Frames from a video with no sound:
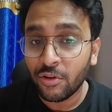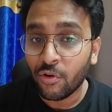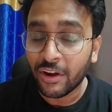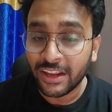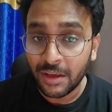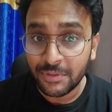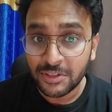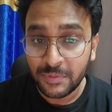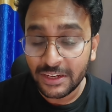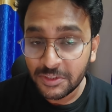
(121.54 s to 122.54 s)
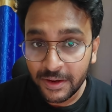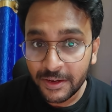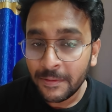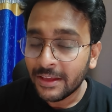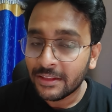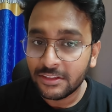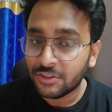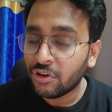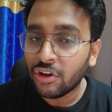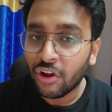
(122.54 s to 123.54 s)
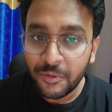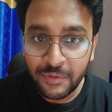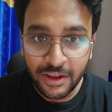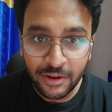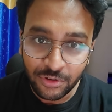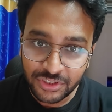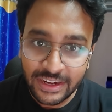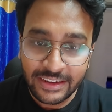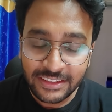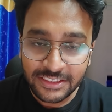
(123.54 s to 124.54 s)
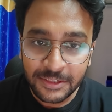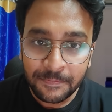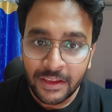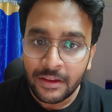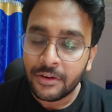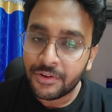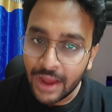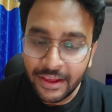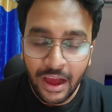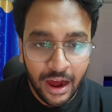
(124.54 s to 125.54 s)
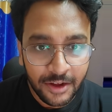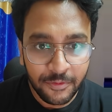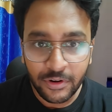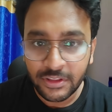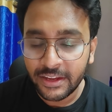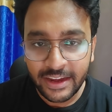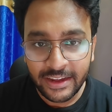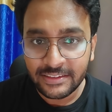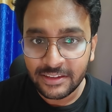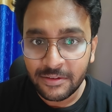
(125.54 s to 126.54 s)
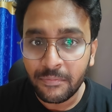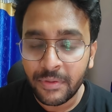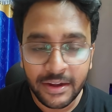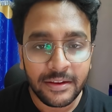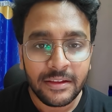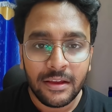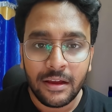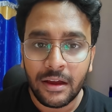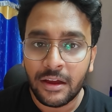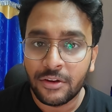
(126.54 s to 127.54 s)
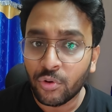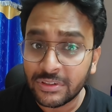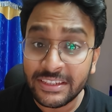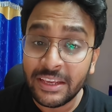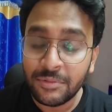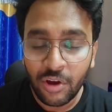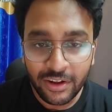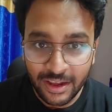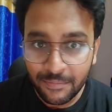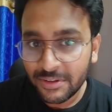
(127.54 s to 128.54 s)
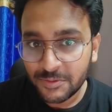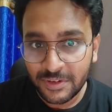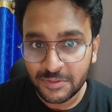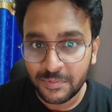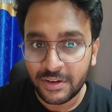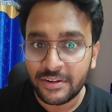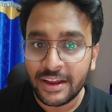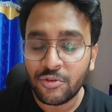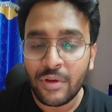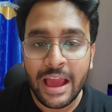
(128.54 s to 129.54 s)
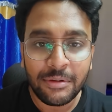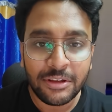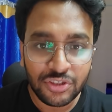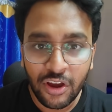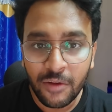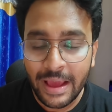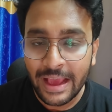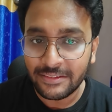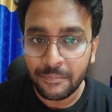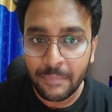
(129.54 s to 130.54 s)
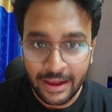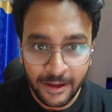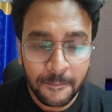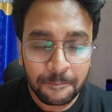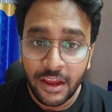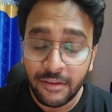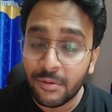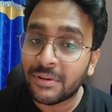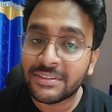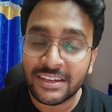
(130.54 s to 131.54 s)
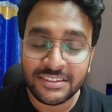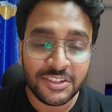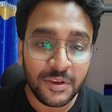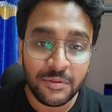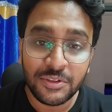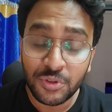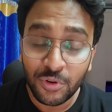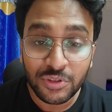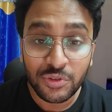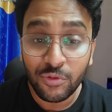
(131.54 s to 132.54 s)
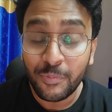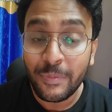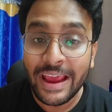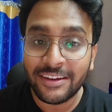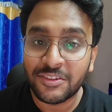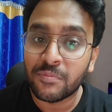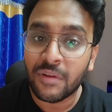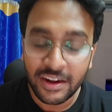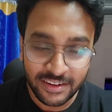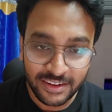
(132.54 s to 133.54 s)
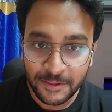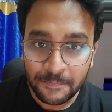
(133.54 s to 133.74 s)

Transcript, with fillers: your on-campus placement. This will not be a good strategy. Try hard for the GATE exam, but Uh, don't skip the on-campus placement. Try to have a job as a backup. Remember, success favors those who plan smartly.